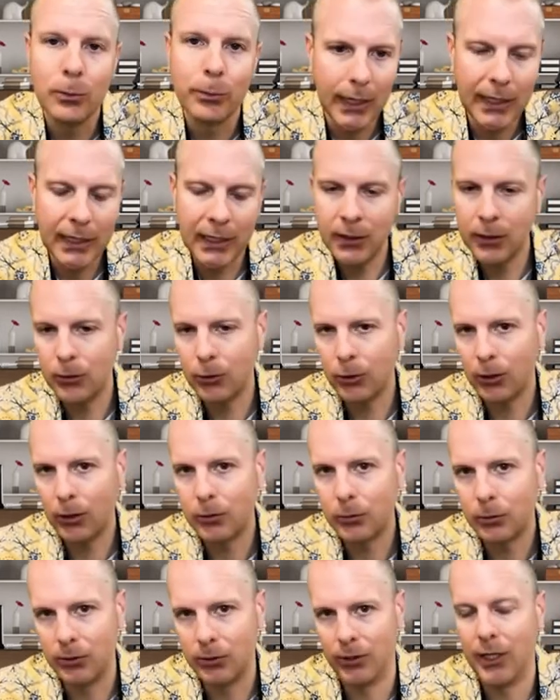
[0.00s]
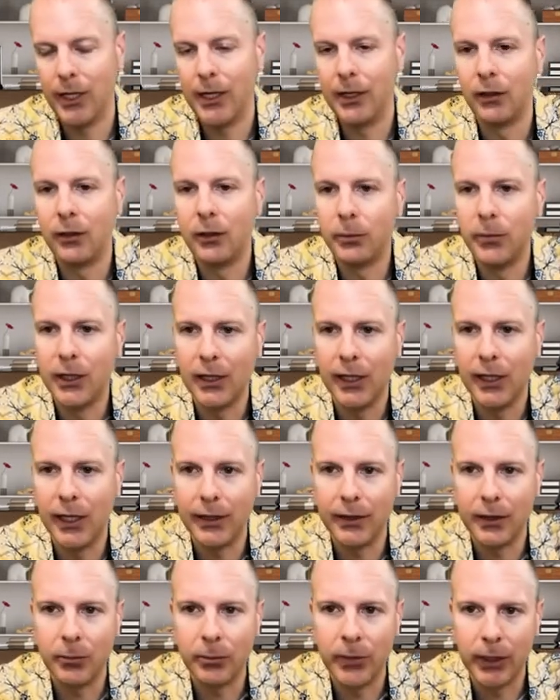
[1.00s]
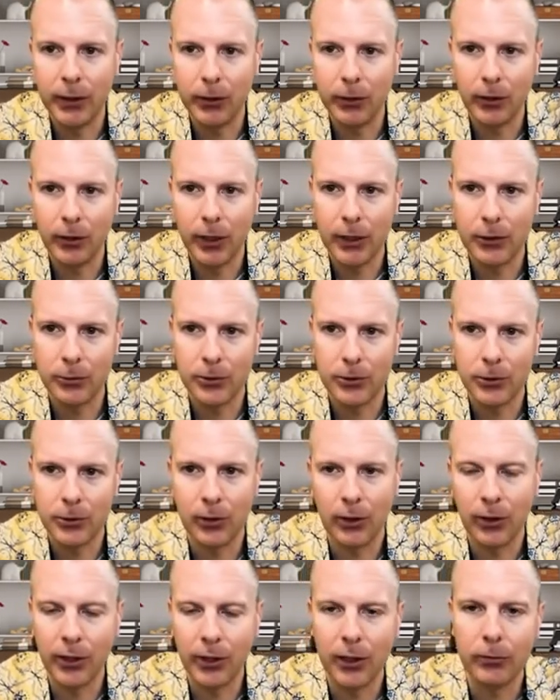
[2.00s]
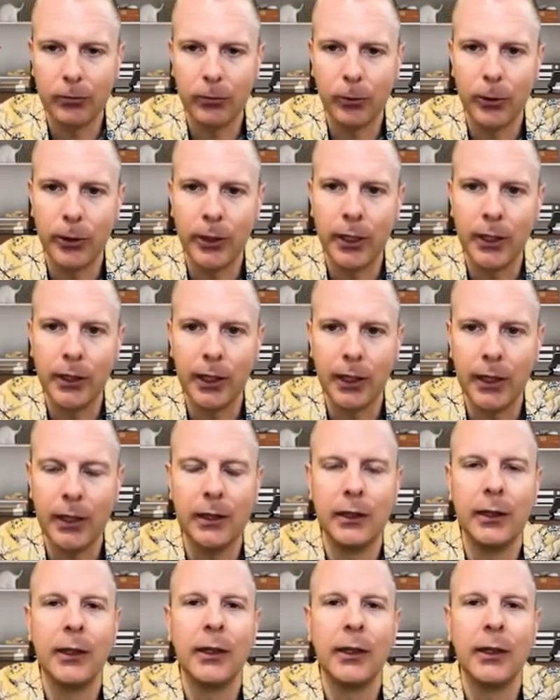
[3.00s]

And the charts were saying to me that the mega crash was starting at 48K.